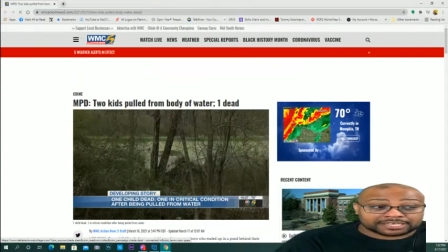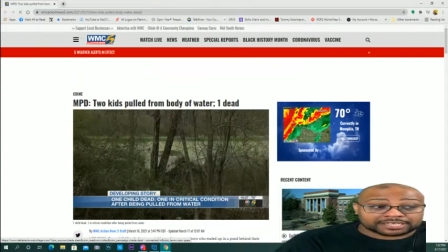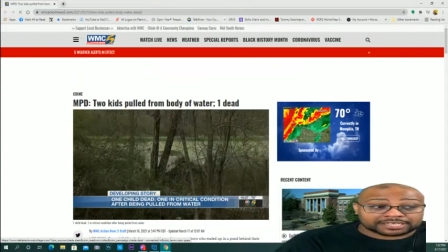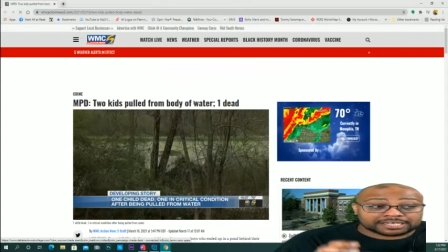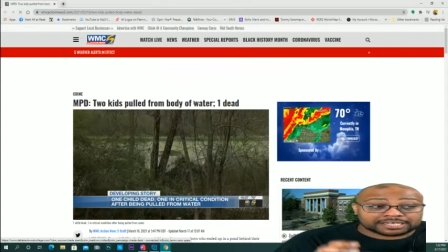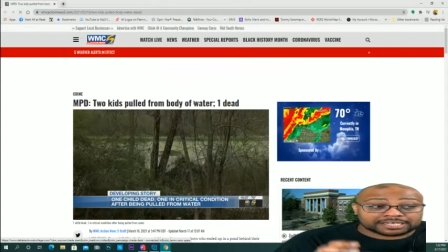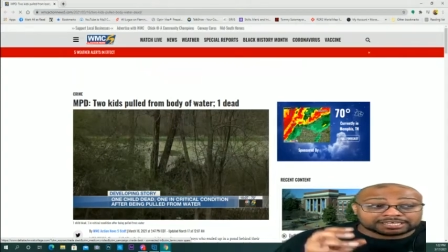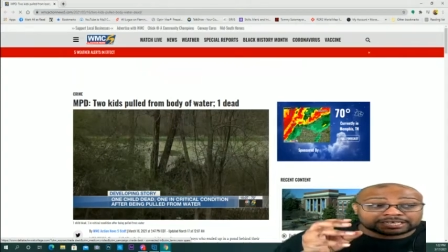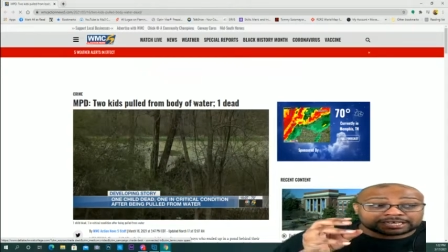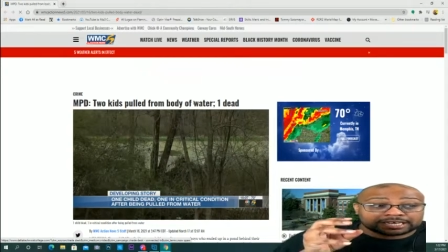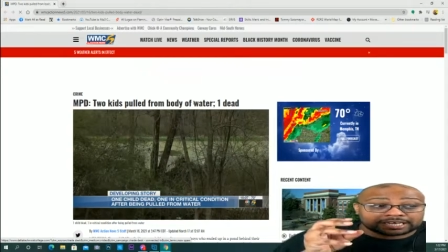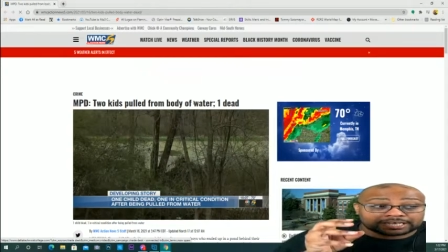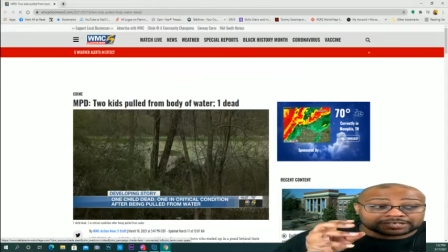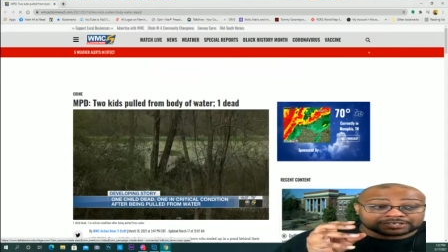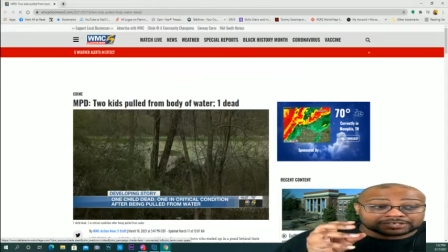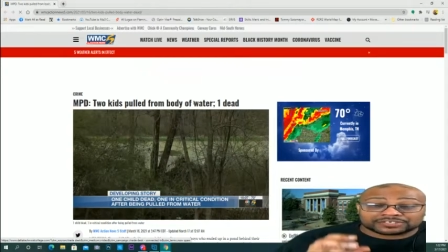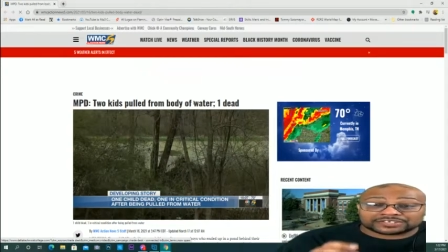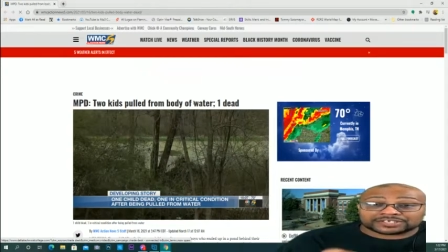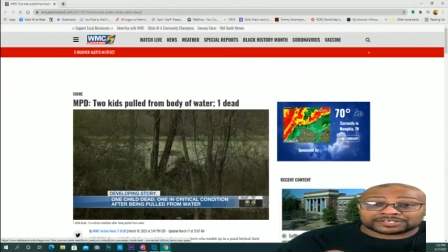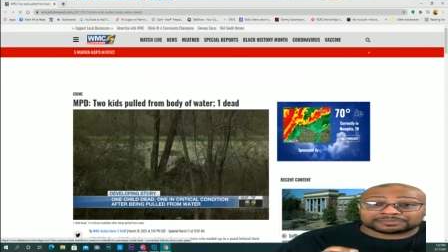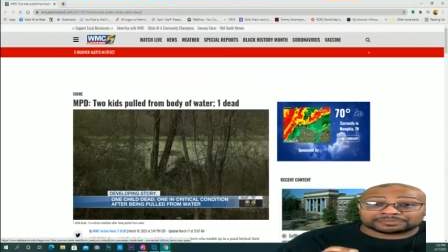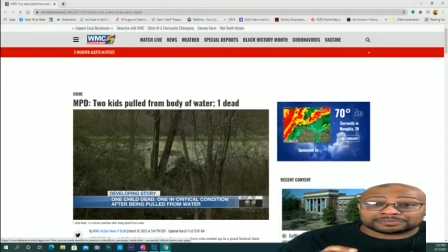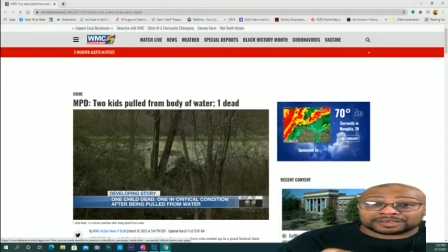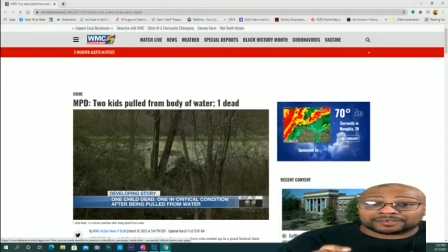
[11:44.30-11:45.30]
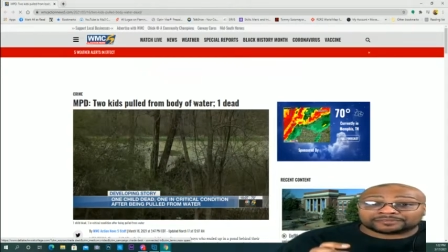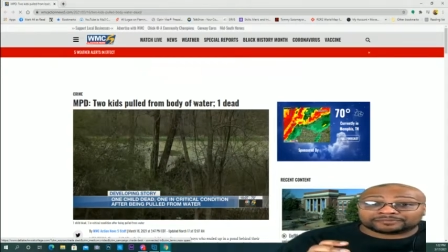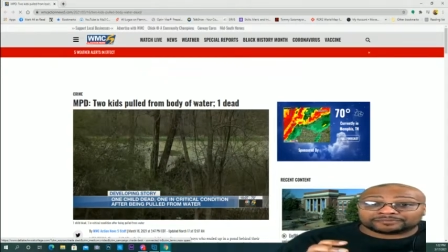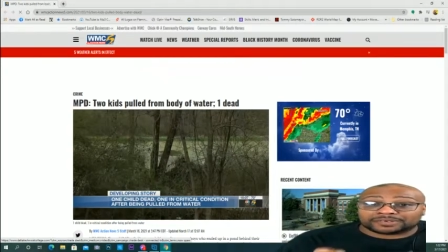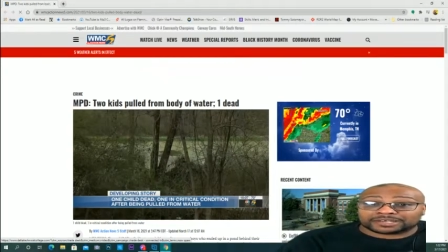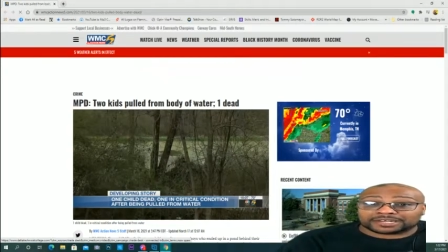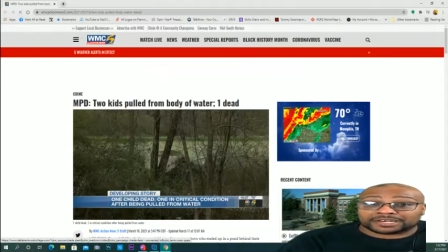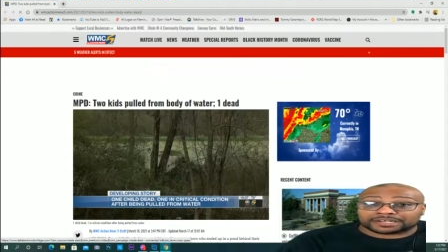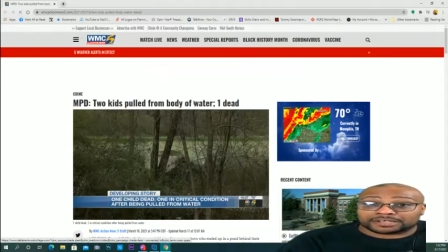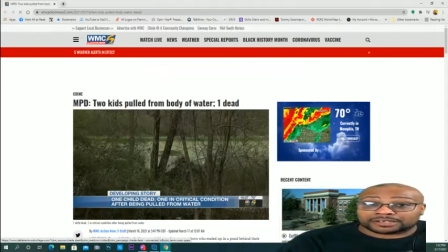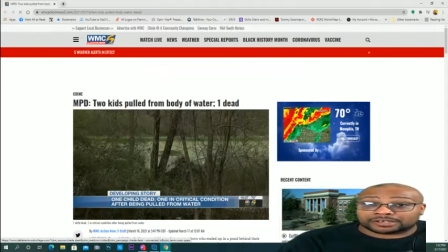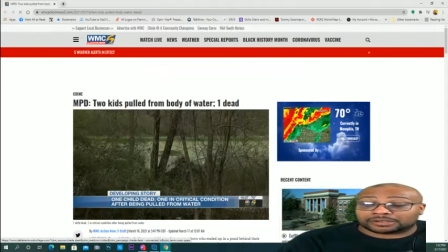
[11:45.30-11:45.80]
and you see my
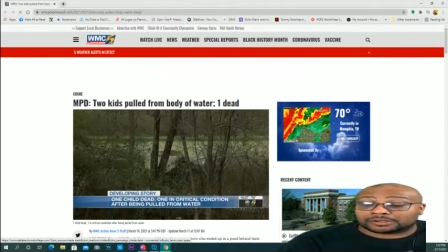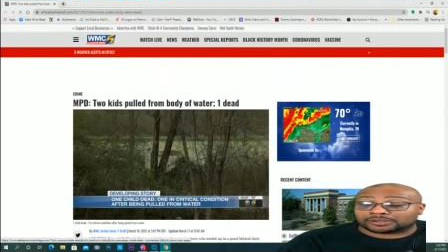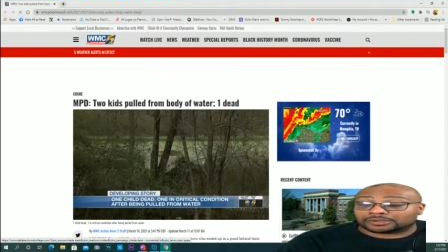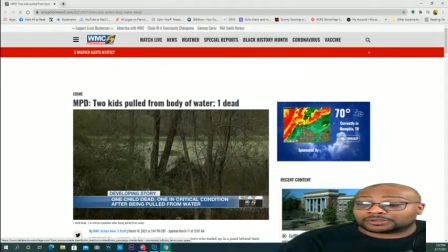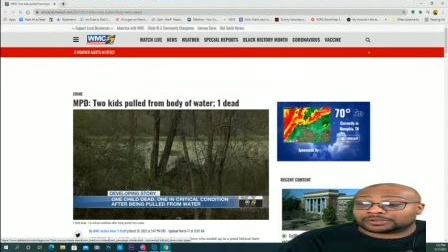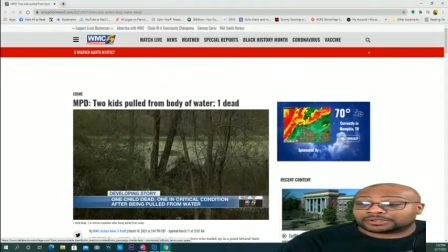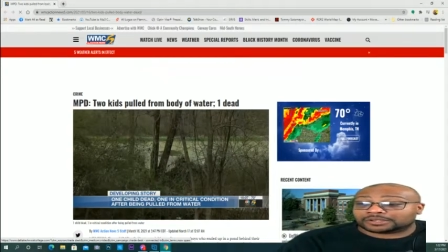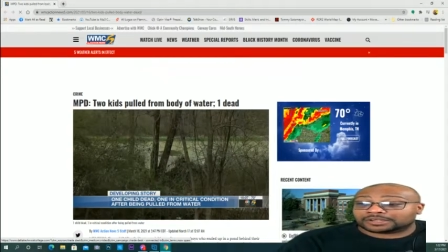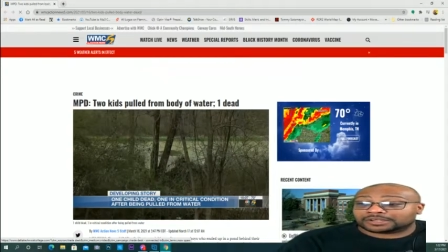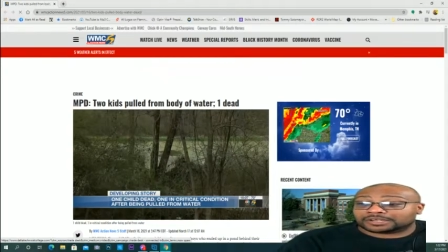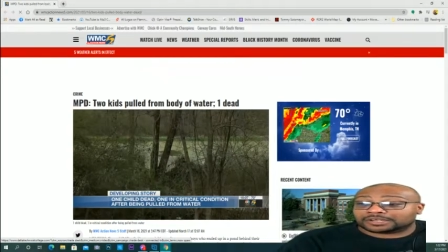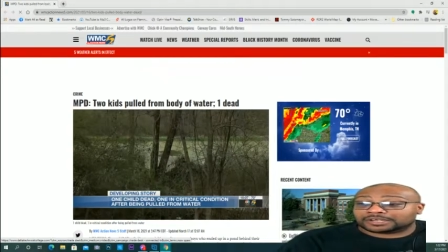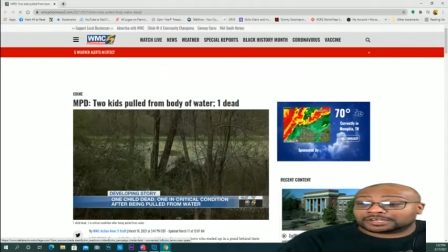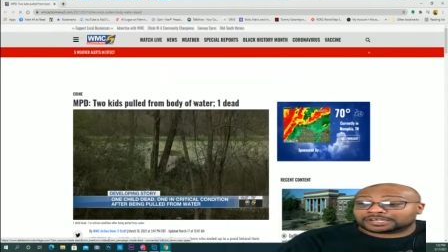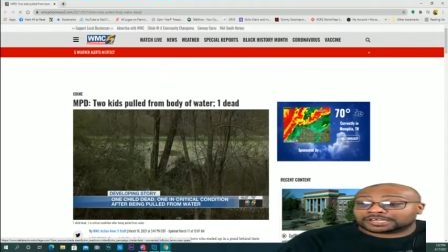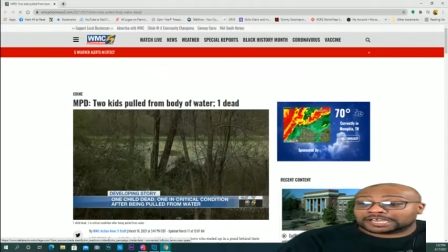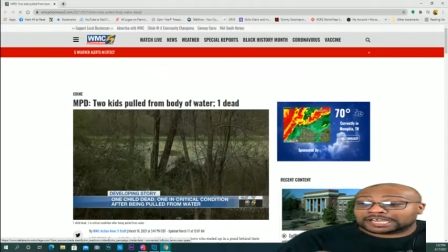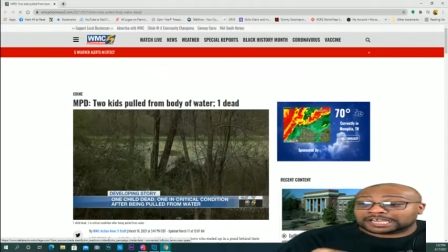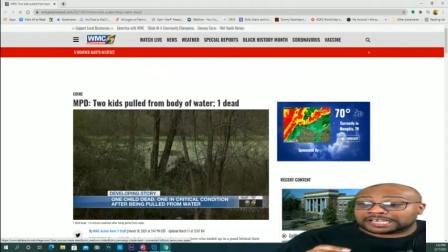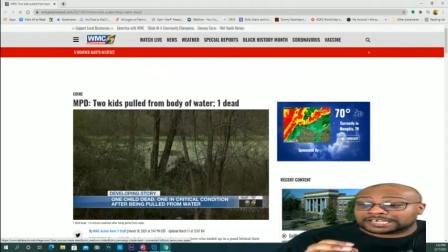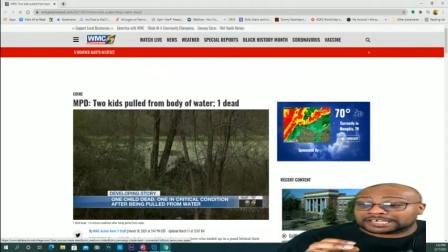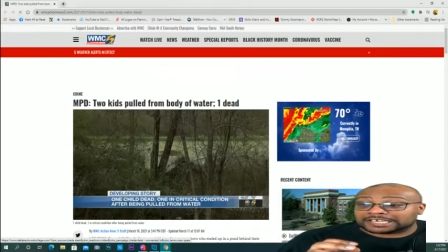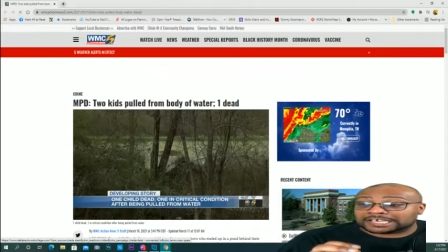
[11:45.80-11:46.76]
video and you got